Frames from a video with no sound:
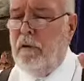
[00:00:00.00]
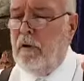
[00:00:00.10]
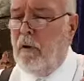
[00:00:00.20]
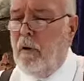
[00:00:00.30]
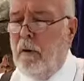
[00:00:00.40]

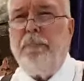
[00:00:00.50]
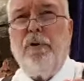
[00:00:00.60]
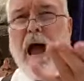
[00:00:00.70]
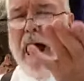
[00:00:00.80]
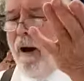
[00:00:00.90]
or
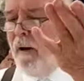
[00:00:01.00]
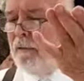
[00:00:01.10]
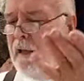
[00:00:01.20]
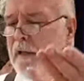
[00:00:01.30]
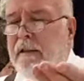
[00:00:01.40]

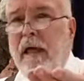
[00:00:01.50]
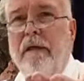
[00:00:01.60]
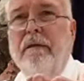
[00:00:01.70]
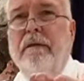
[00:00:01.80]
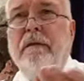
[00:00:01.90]
proud,
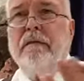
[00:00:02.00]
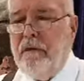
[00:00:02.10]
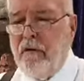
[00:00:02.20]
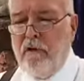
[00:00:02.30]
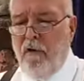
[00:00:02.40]

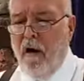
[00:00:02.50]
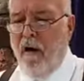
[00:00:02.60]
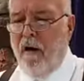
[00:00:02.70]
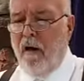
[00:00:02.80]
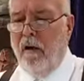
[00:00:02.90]
then there's a
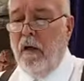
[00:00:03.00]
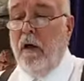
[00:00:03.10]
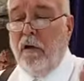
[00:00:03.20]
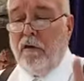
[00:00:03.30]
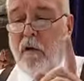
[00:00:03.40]

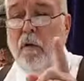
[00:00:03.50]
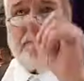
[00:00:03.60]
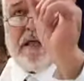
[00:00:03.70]
fall. So